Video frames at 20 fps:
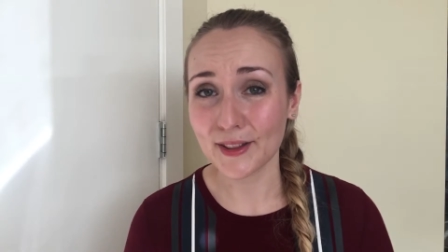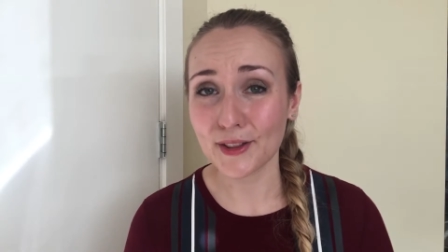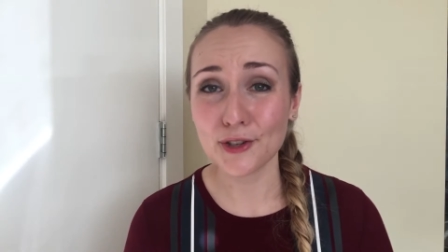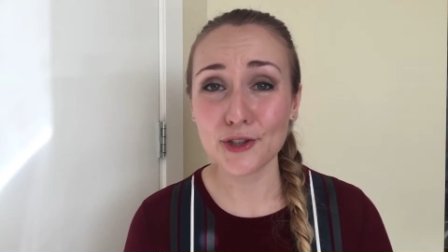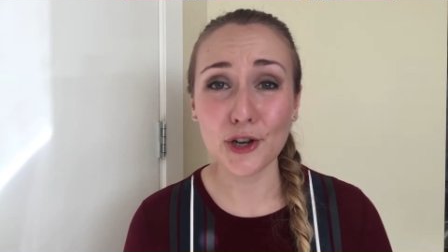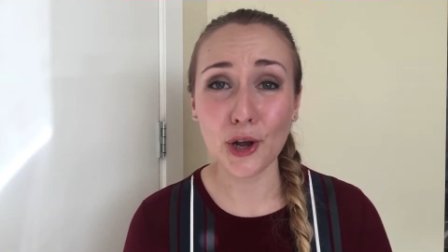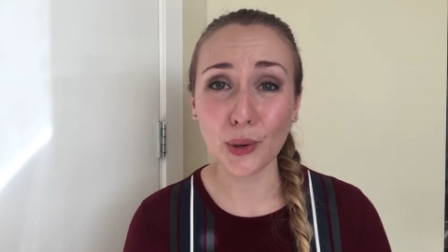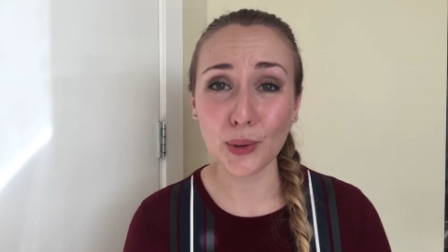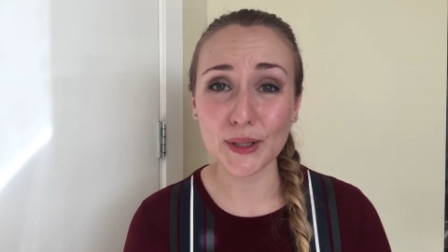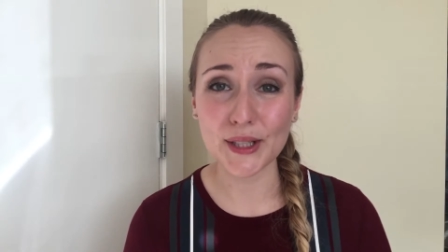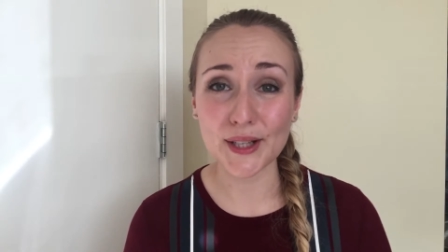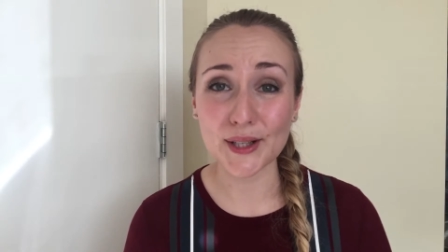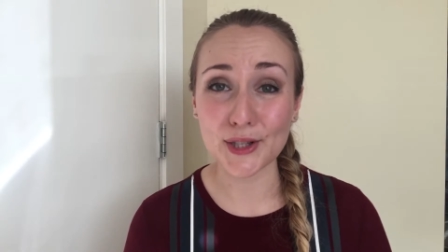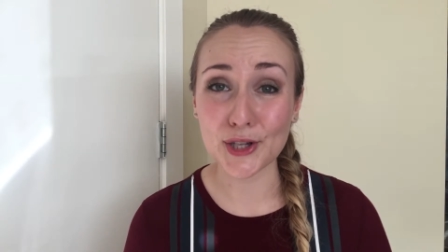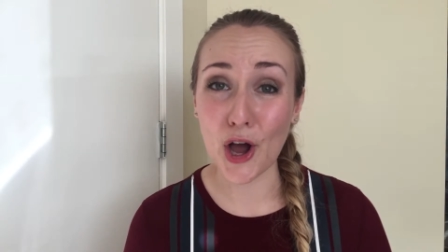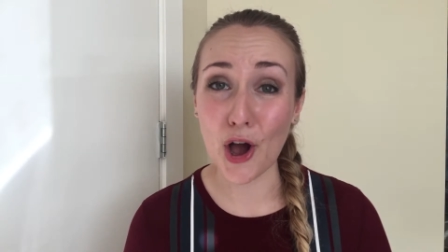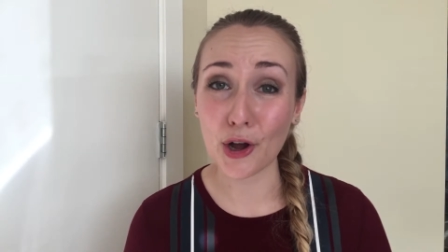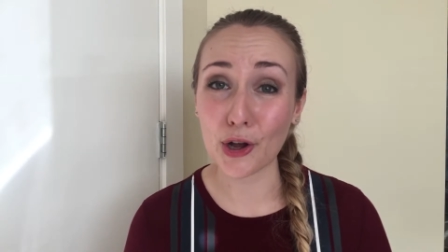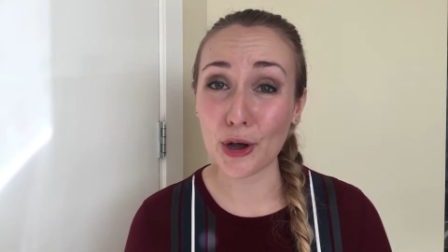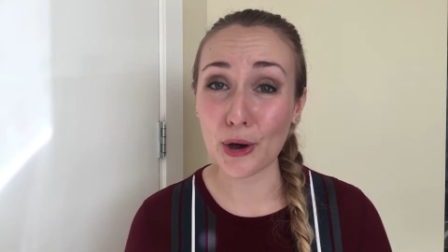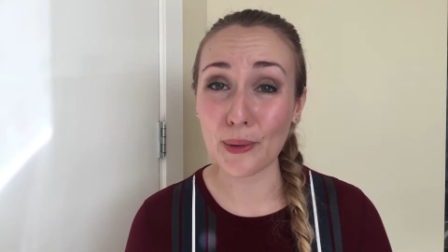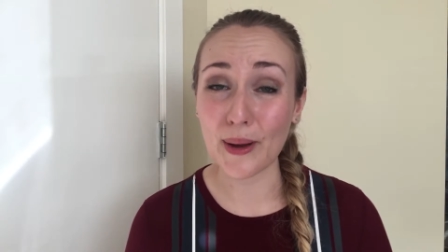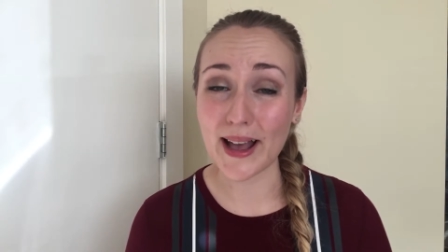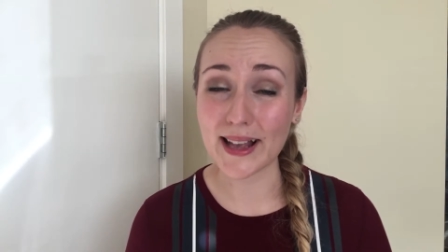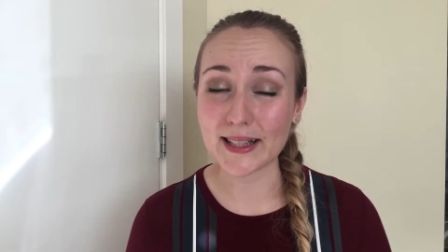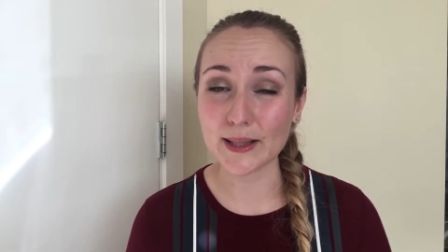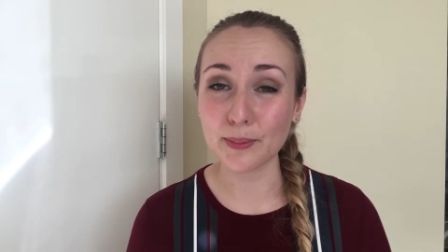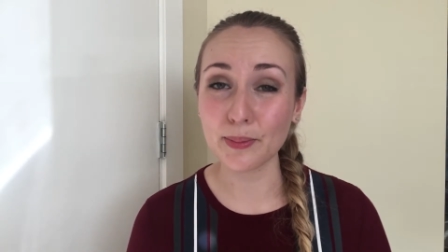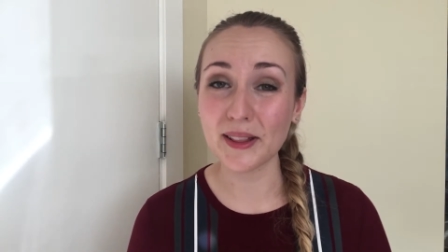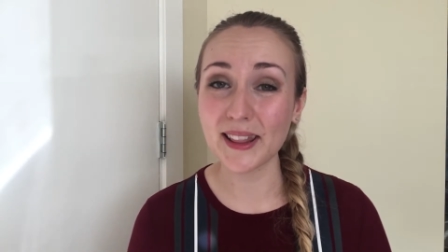the joke does not go
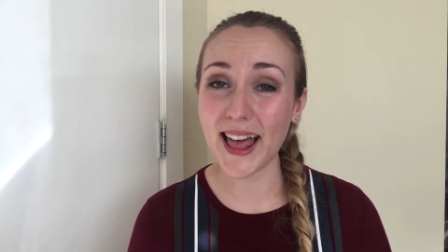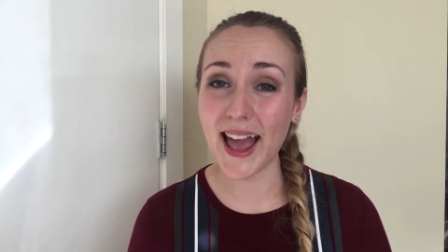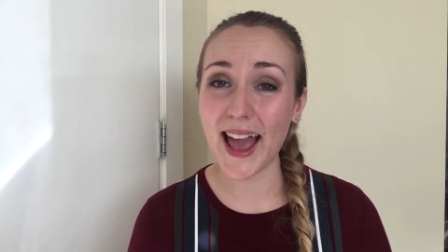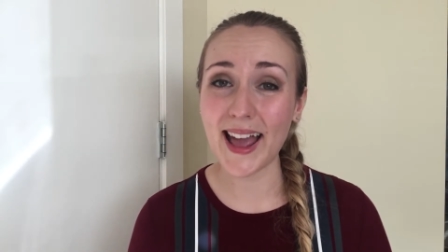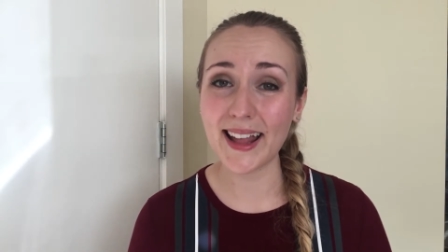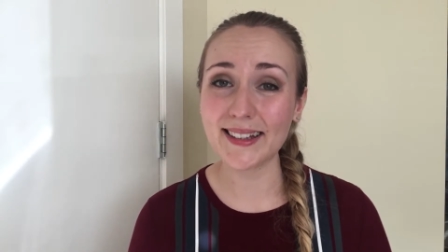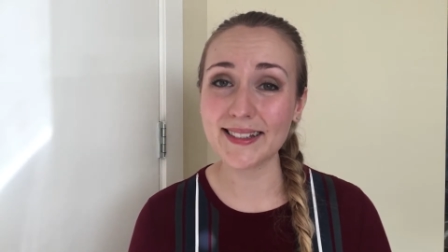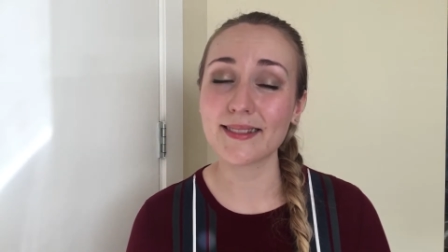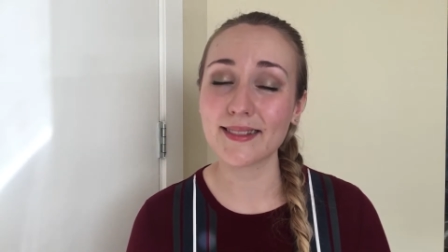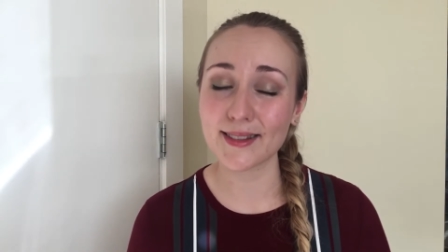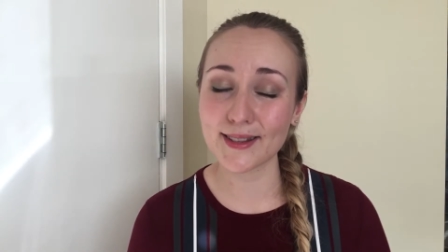as planned.